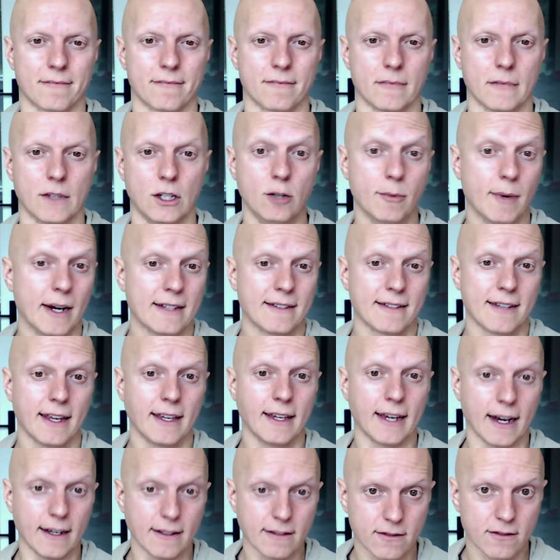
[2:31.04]
You might say
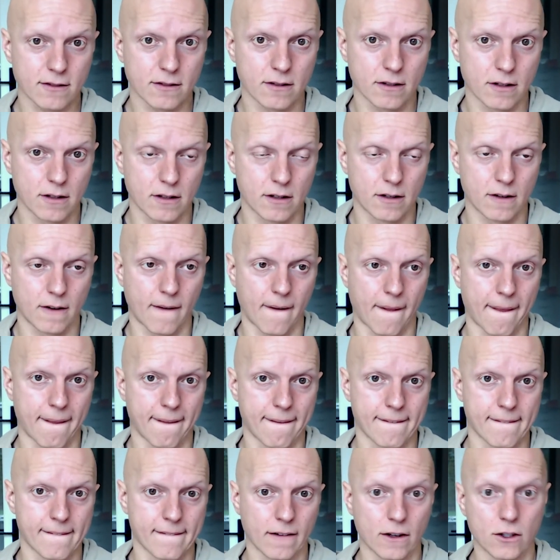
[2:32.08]
yes.
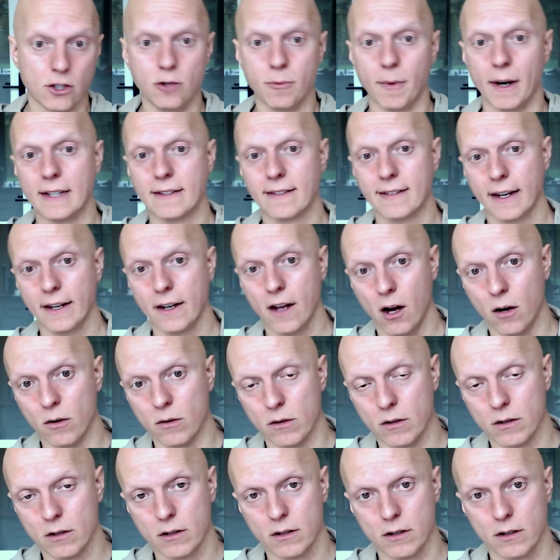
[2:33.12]
You might say no.
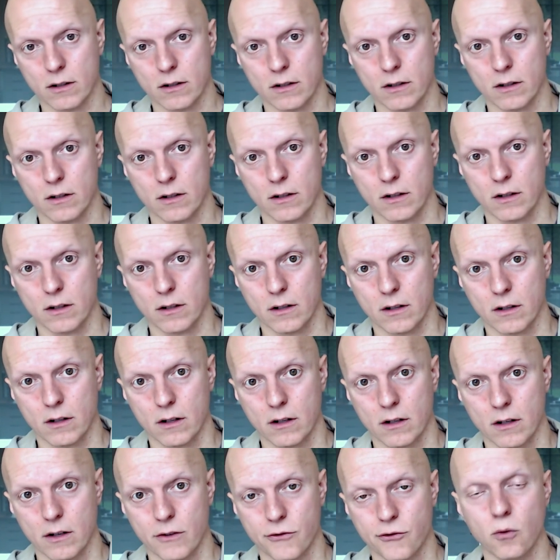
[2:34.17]

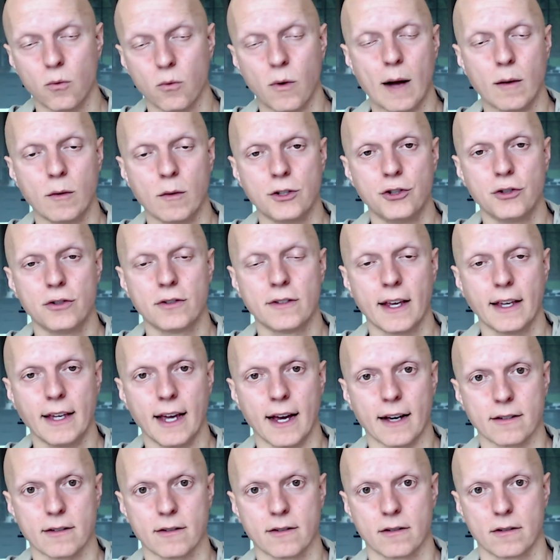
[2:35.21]
So why would you say
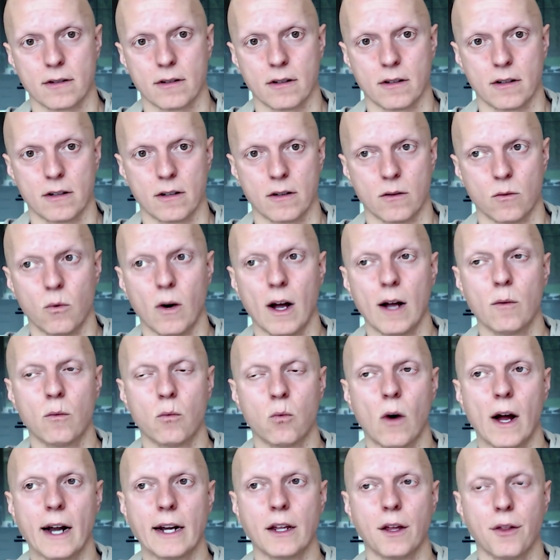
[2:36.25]
yes? Why,
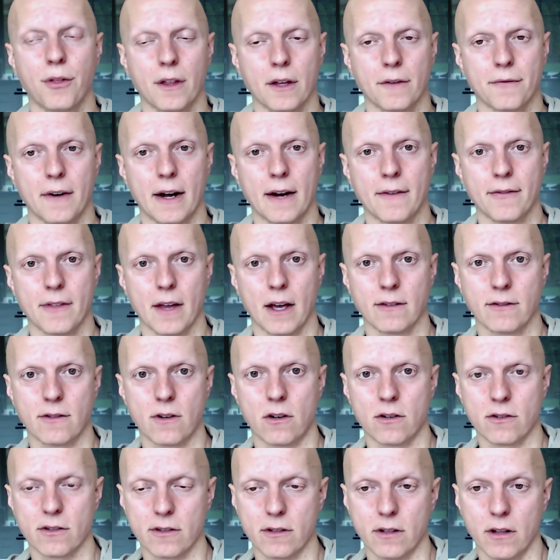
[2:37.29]
why do you think five thousand
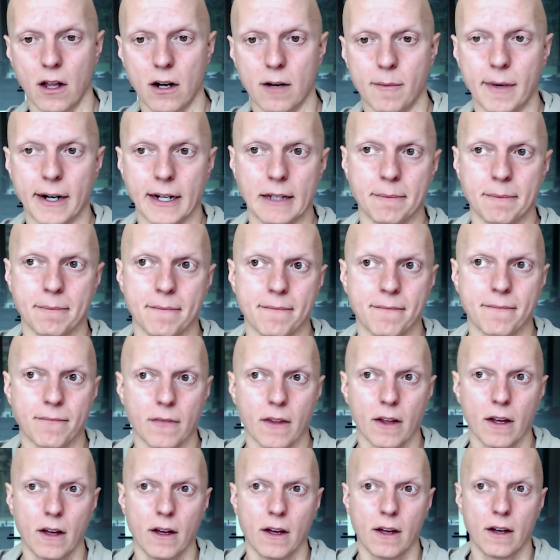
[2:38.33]
dollars is a lot of money?
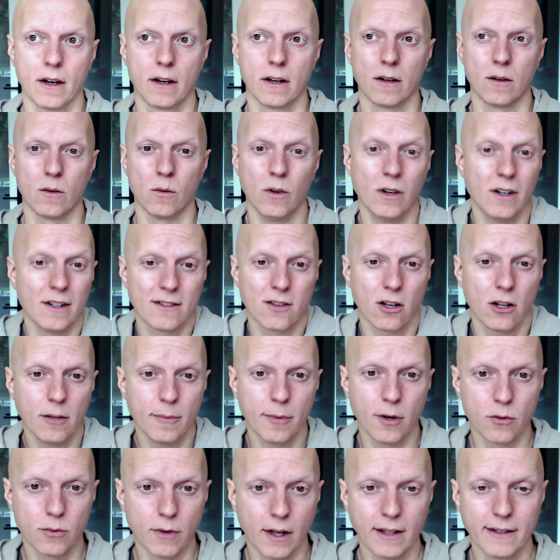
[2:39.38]
Well, it's all
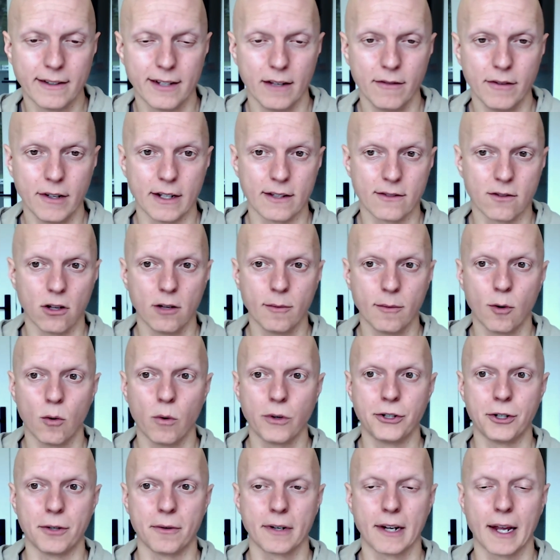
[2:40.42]
about relativity. It's all about what
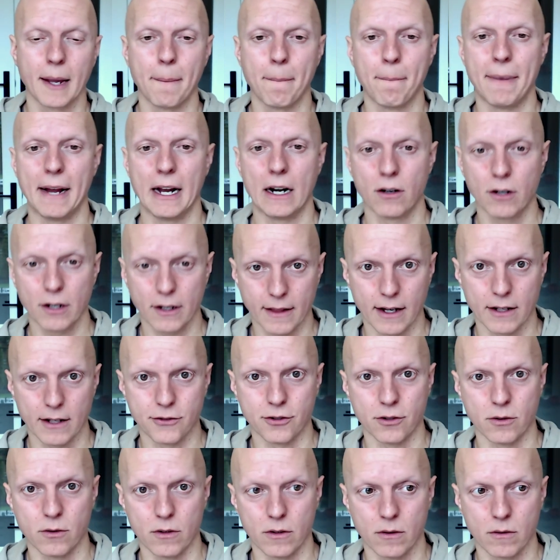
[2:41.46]
you're comparing that
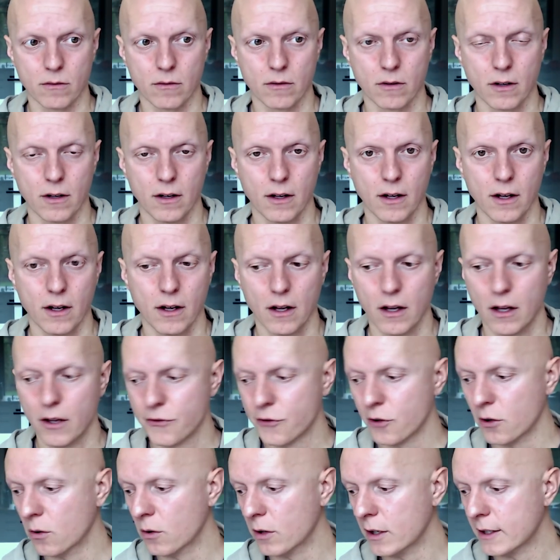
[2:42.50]
to.
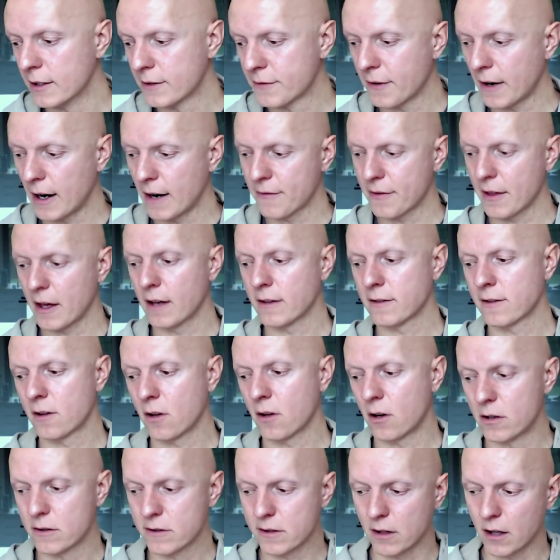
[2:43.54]
So is five thousand
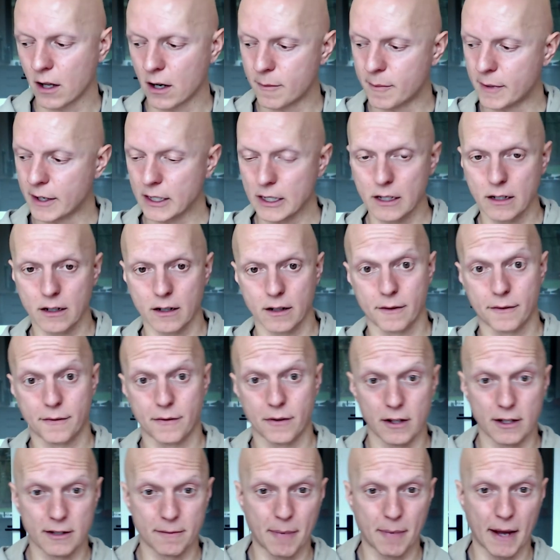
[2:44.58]
dollars a lot of money for
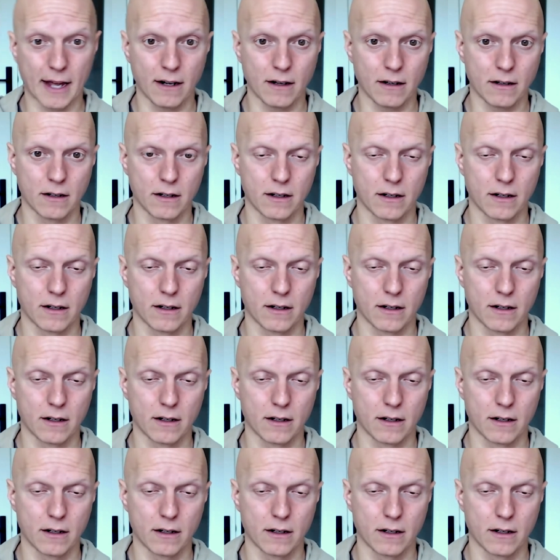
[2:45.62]
this pen?